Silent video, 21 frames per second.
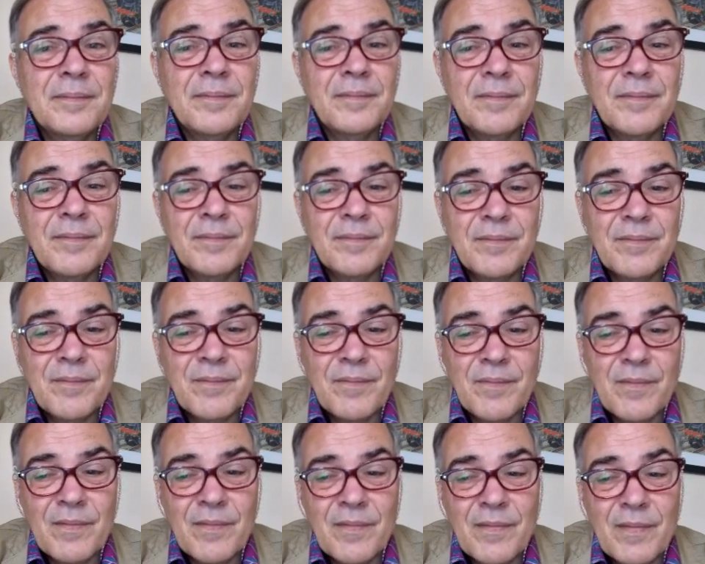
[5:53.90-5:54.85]

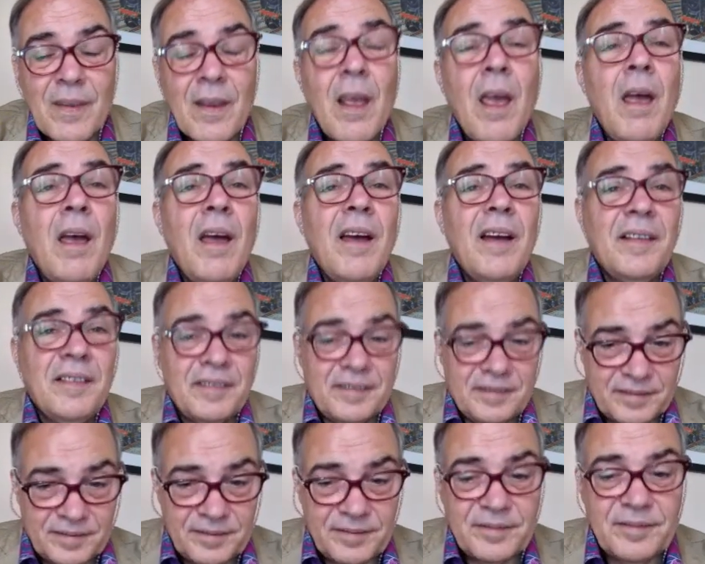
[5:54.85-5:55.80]

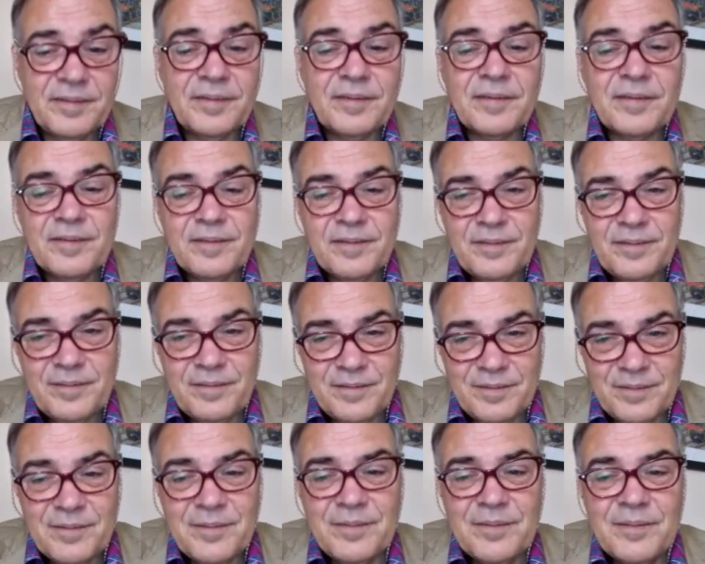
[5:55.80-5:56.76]

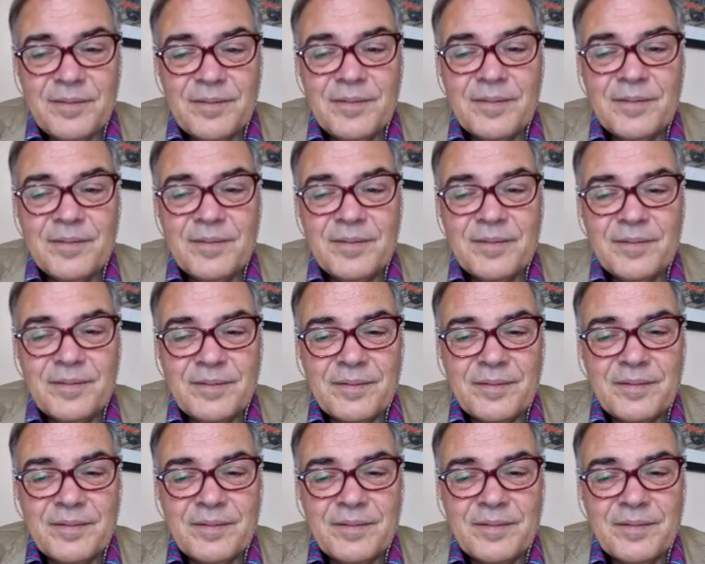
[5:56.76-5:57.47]
No words are spoken by the person on screen.